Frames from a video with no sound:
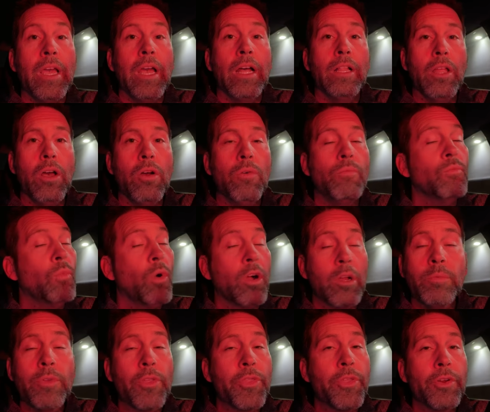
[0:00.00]
Hello,
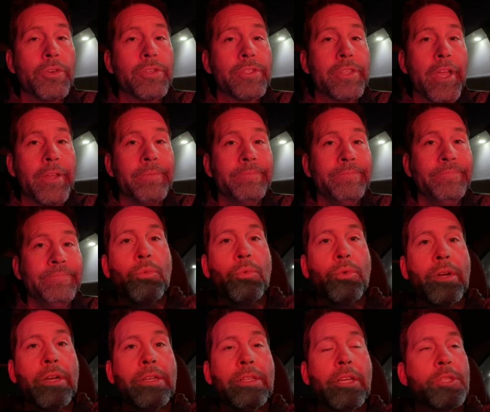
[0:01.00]
welcome to Thursday.
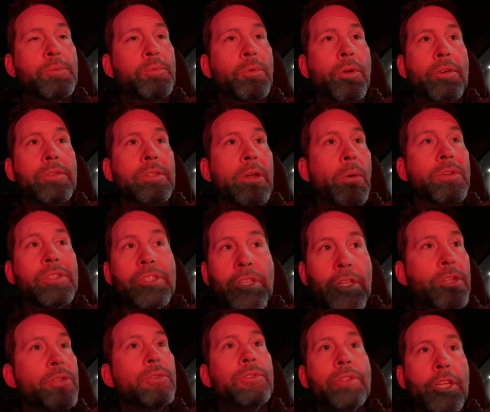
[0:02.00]
We're in Dutch Bros. I wasn't
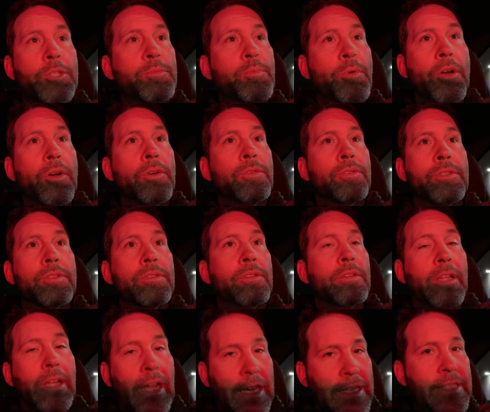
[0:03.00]
gonna do Dutch Bros.
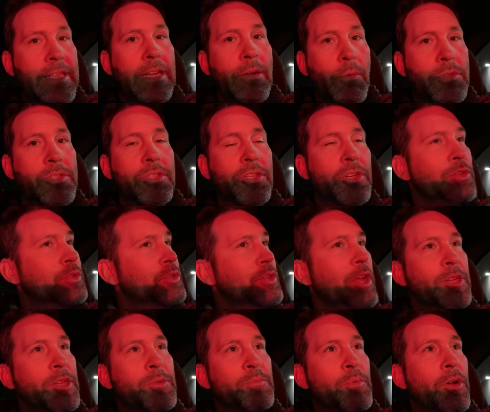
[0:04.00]
I said I wasn't gonna do
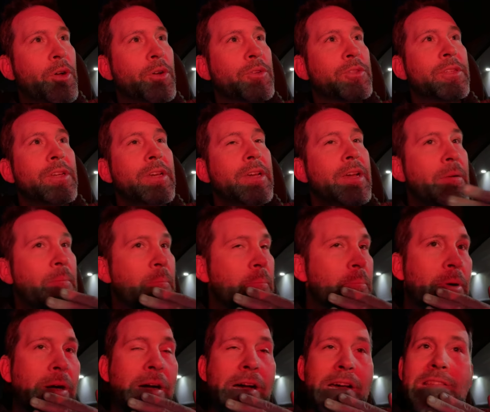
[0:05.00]
Dutch Bros,
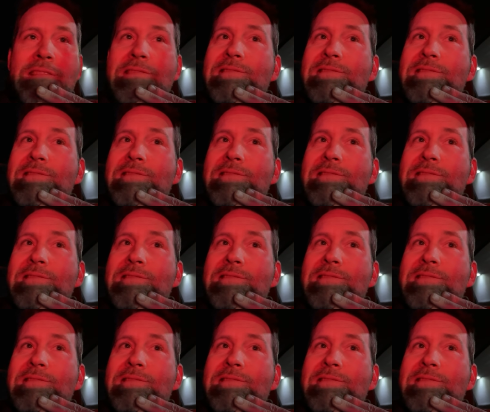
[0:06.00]
but